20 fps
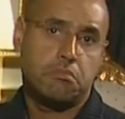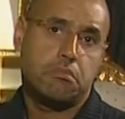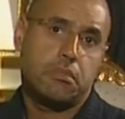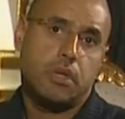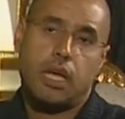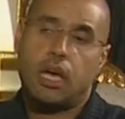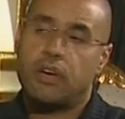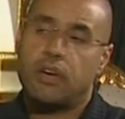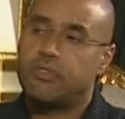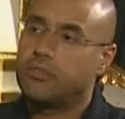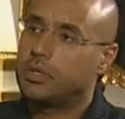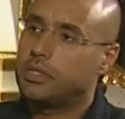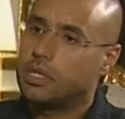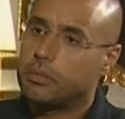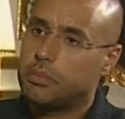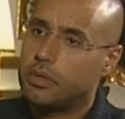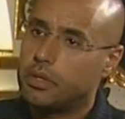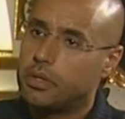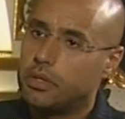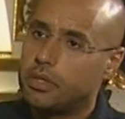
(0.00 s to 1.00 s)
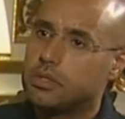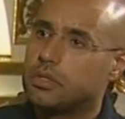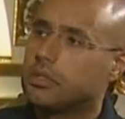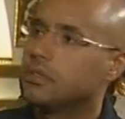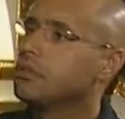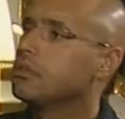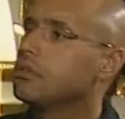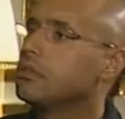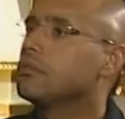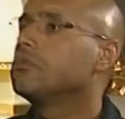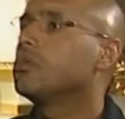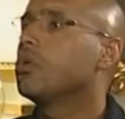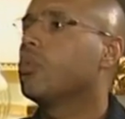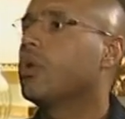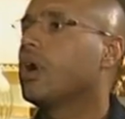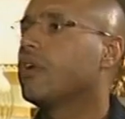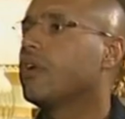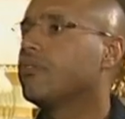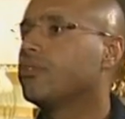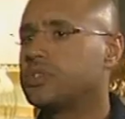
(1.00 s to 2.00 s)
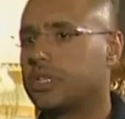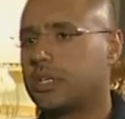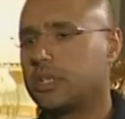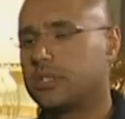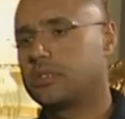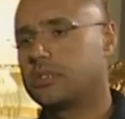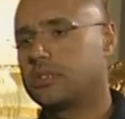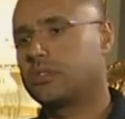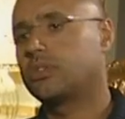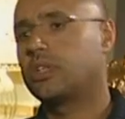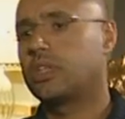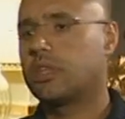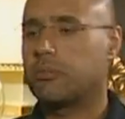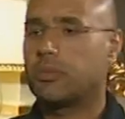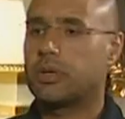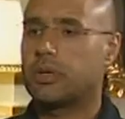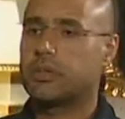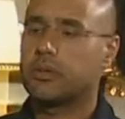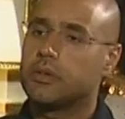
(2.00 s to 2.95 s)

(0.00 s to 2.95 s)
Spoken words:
I have no idea about this. No, we have no secrets. Tell them what.